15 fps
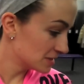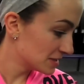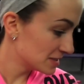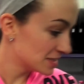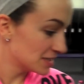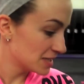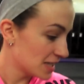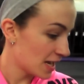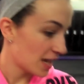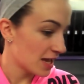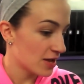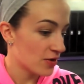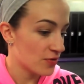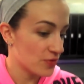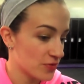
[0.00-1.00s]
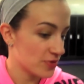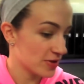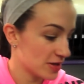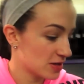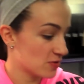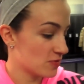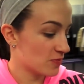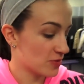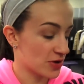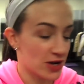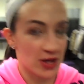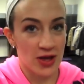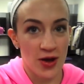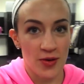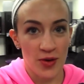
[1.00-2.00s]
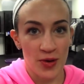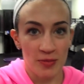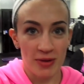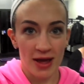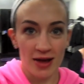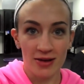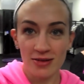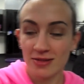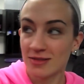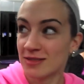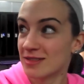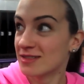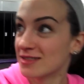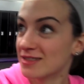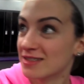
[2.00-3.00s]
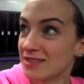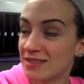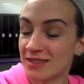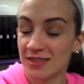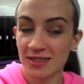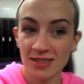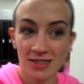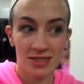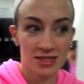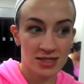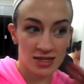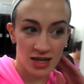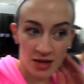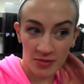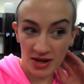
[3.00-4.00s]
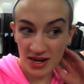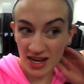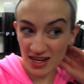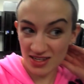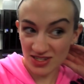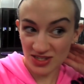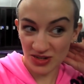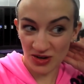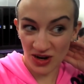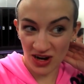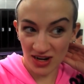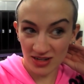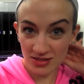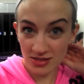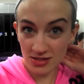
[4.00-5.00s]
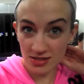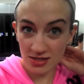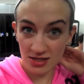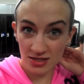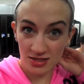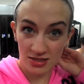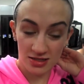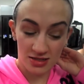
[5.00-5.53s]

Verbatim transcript: like spaghetti. We're gonna go home now. And my neck still hurts.